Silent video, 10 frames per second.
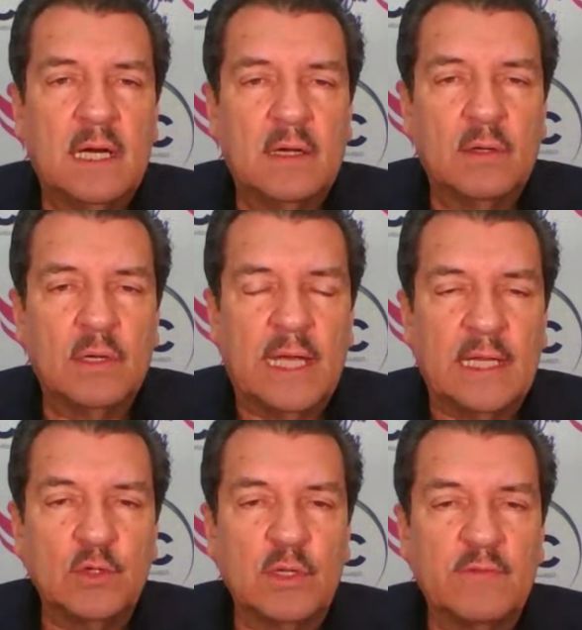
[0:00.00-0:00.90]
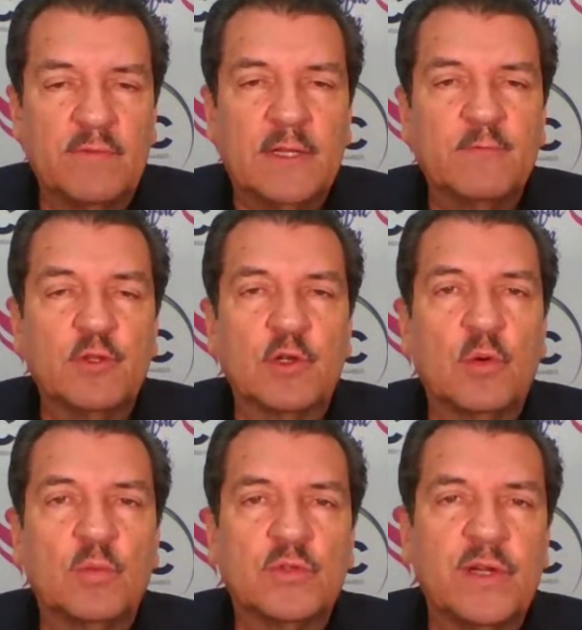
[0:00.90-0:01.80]
our annual event for the
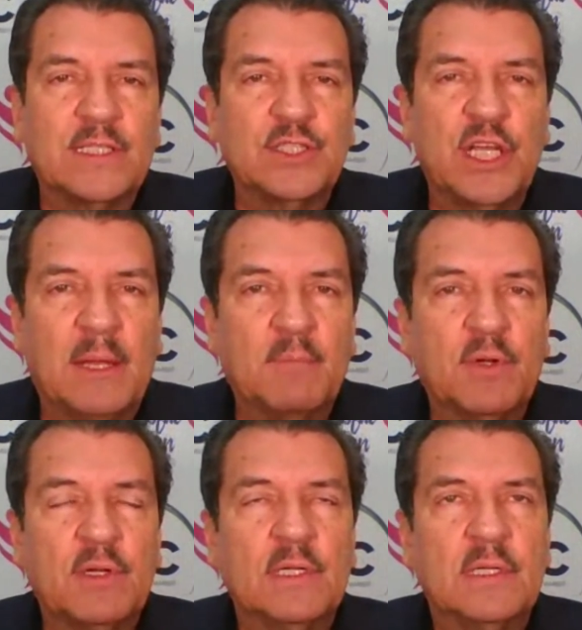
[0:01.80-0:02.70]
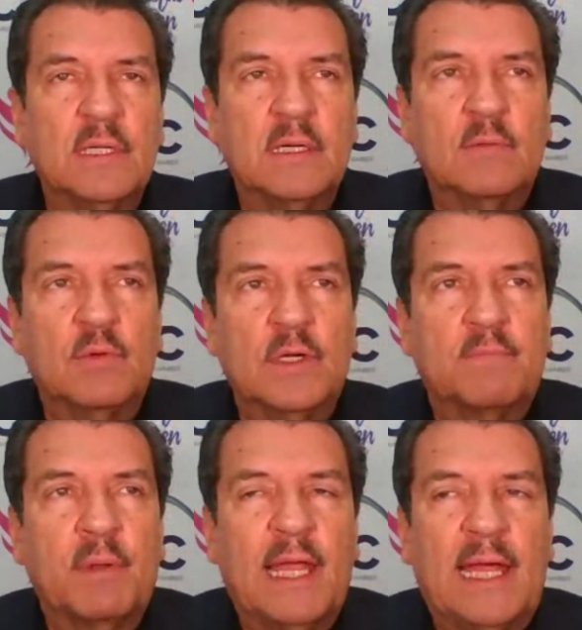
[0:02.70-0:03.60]
Global Trade Chamber, and
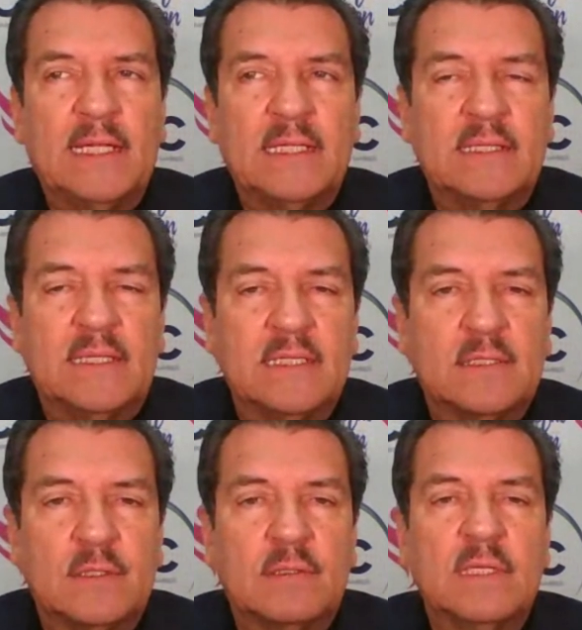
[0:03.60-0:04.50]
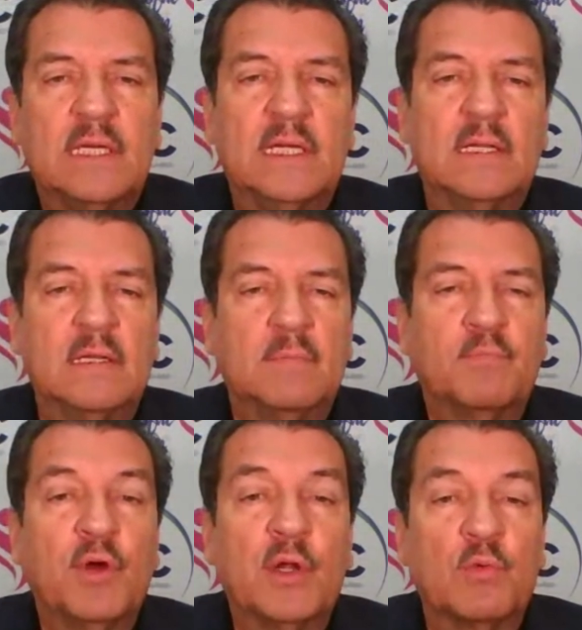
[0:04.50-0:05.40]
we're planning this
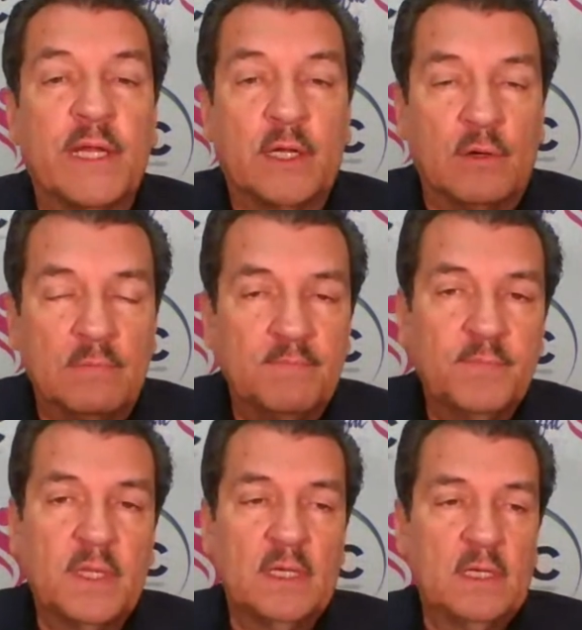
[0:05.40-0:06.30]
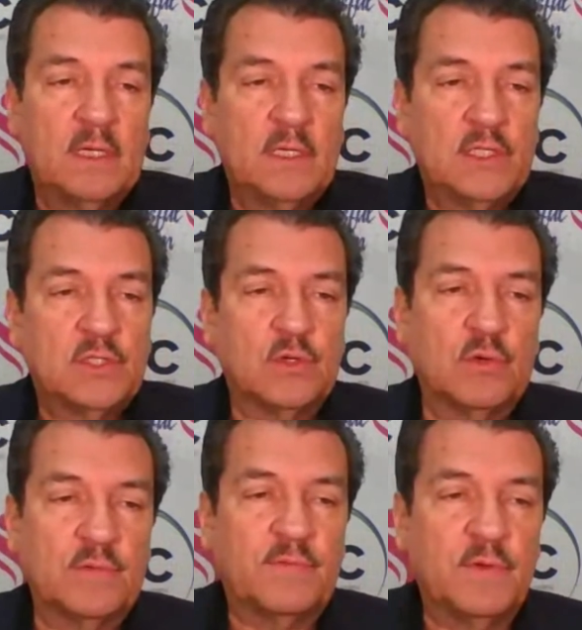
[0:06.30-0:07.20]
in Puerto Rico.
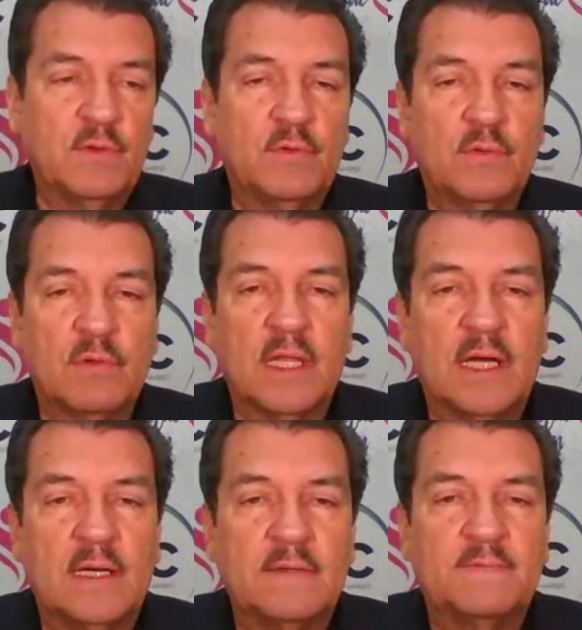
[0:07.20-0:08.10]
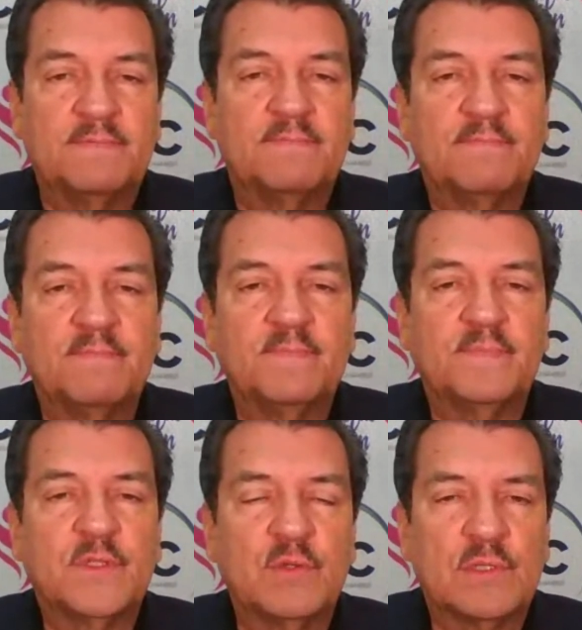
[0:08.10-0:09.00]
So if you love
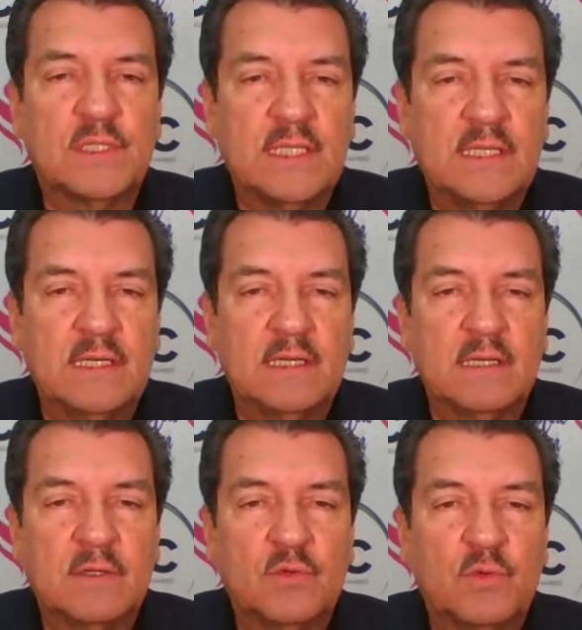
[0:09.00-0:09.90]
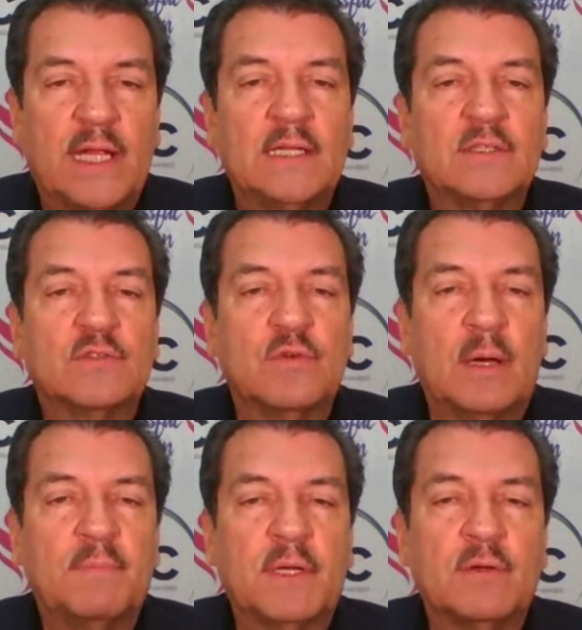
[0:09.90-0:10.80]
to see great
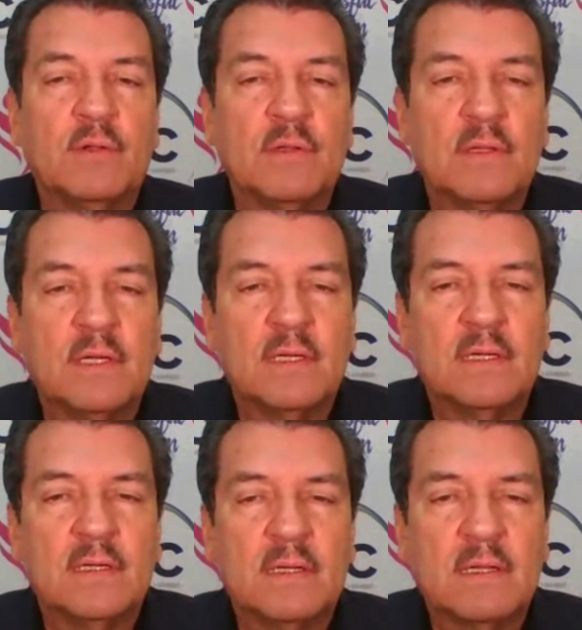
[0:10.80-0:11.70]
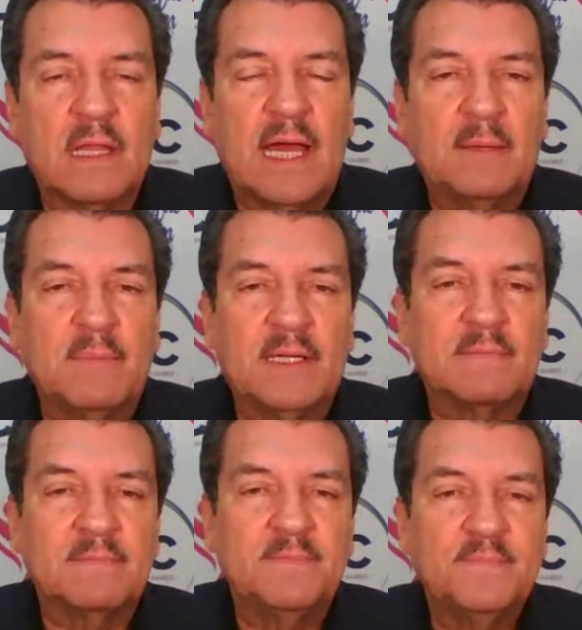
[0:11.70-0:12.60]
tropical
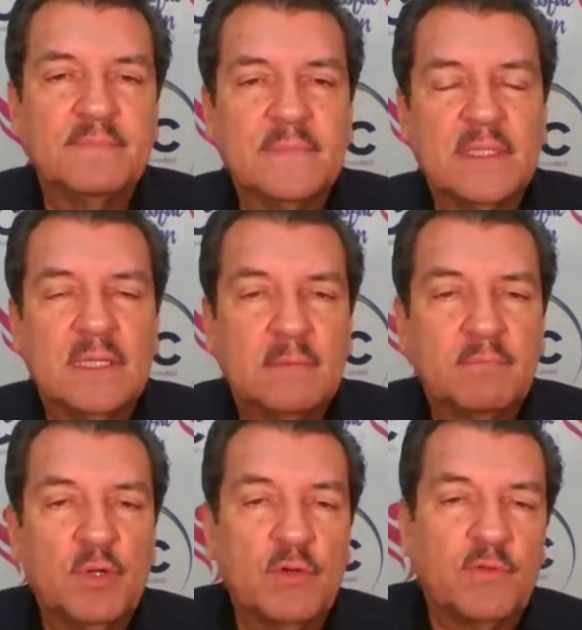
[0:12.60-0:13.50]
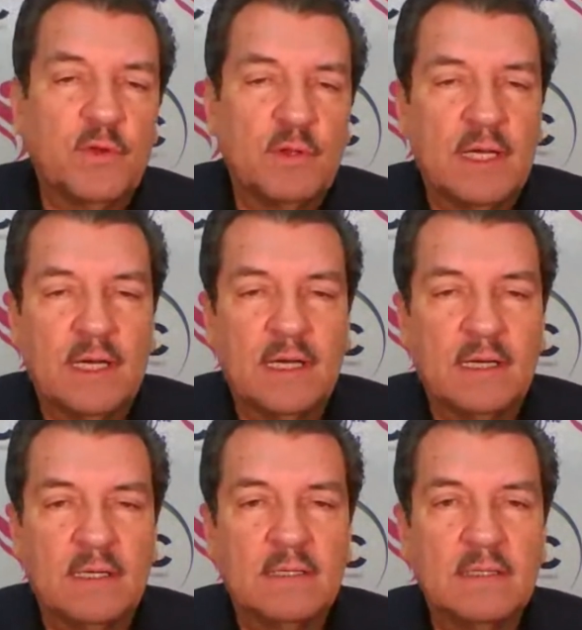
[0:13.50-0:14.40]
climate,
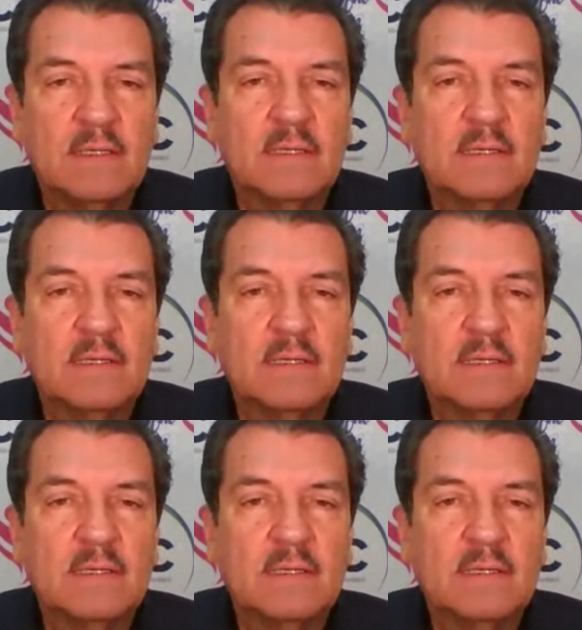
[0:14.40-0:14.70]
beautiful